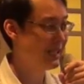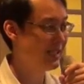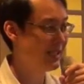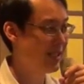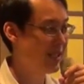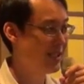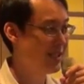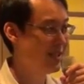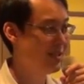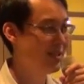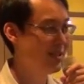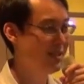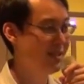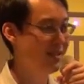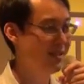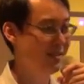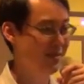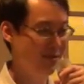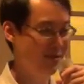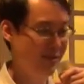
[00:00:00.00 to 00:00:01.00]

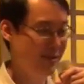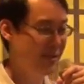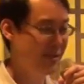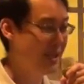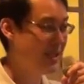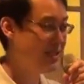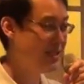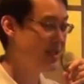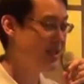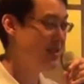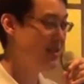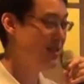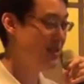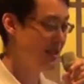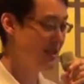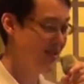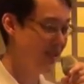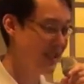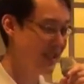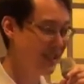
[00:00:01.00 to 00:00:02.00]
Chinese
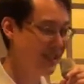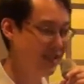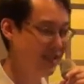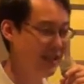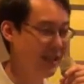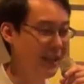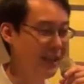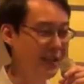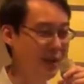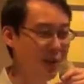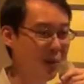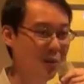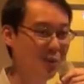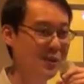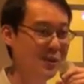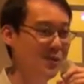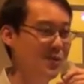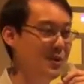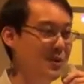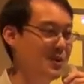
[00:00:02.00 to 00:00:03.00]
civilization had
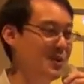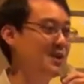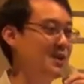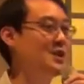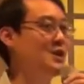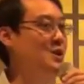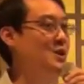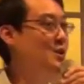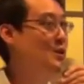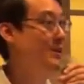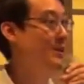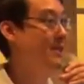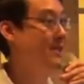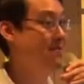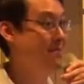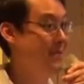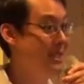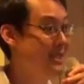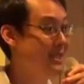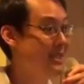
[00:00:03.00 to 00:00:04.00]
always resorted to
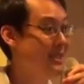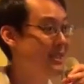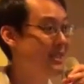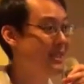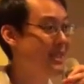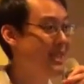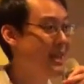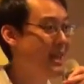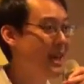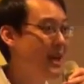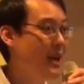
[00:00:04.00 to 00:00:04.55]
these means